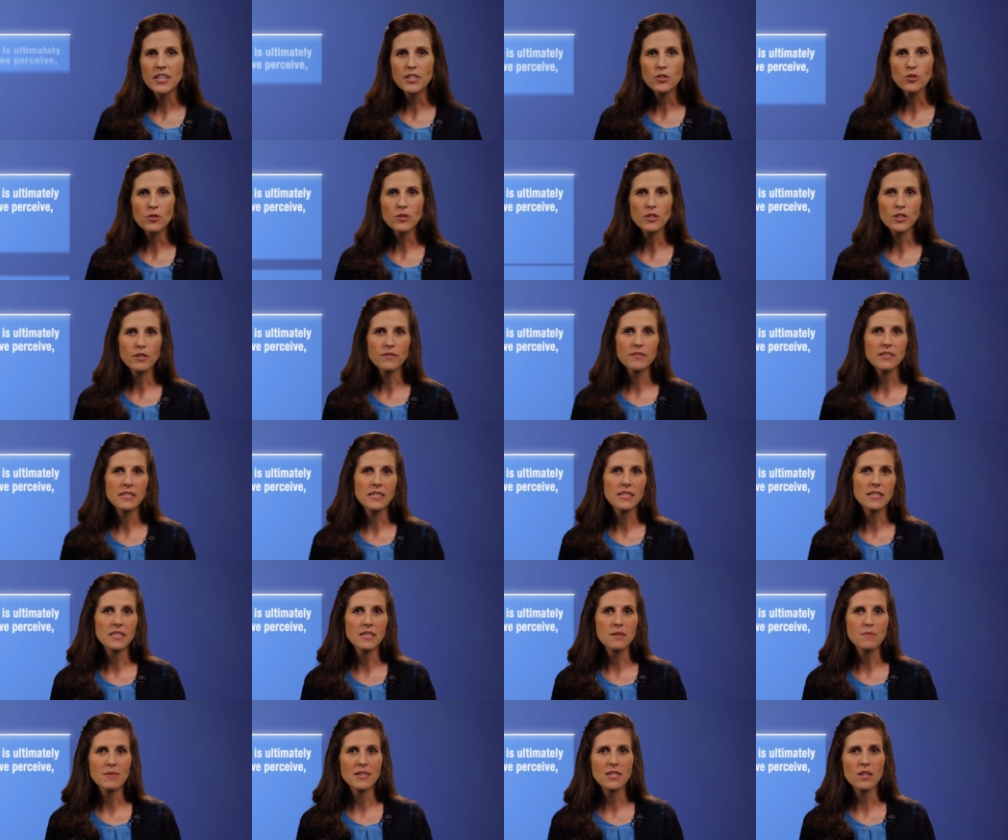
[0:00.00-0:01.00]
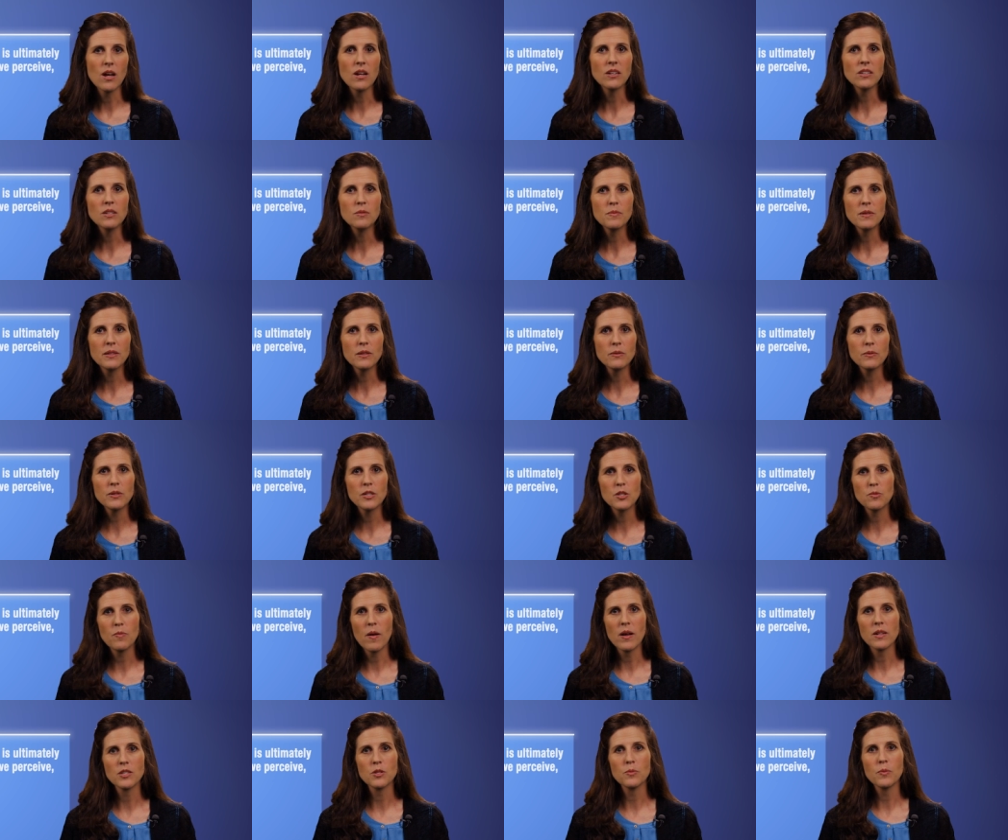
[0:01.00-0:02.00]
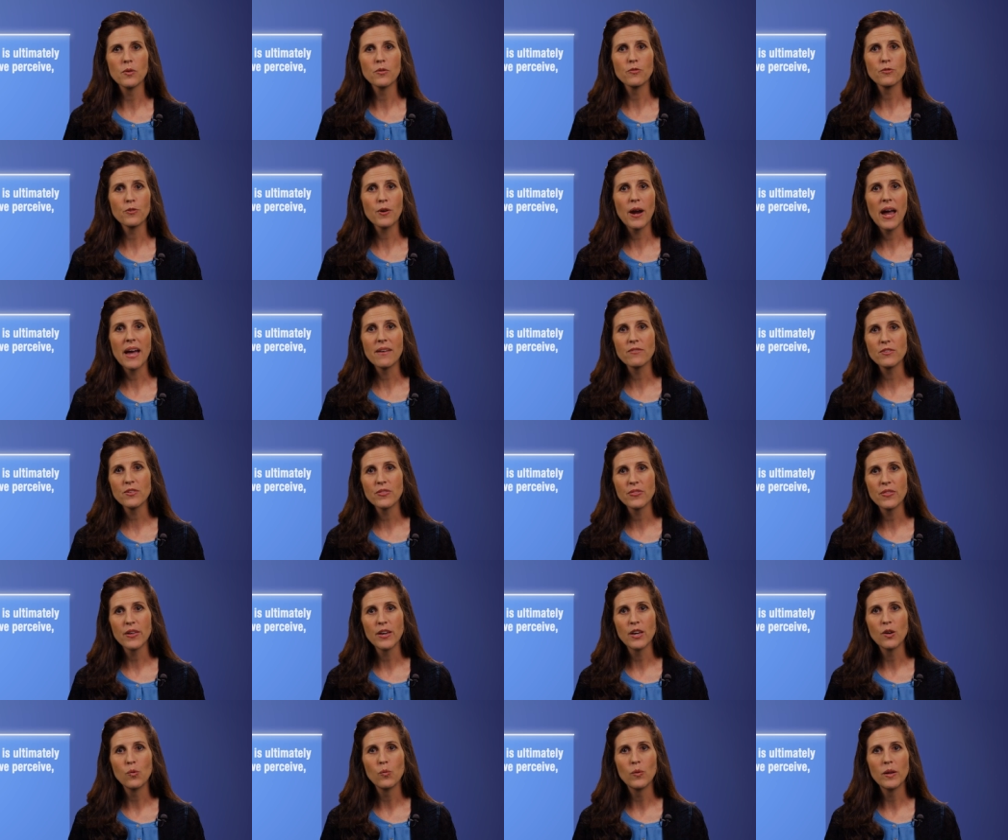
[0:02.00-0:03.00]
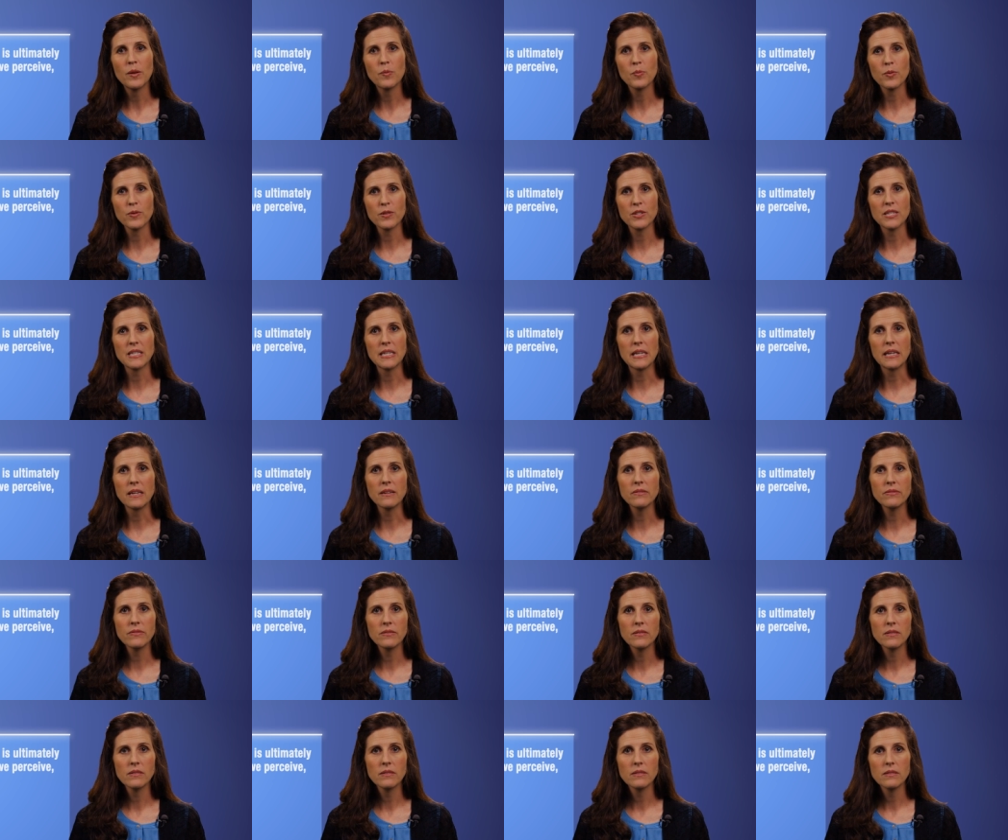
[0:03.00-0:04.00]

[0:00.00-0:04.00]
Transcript: central nervous system is ultimately responsible for everything we perceive,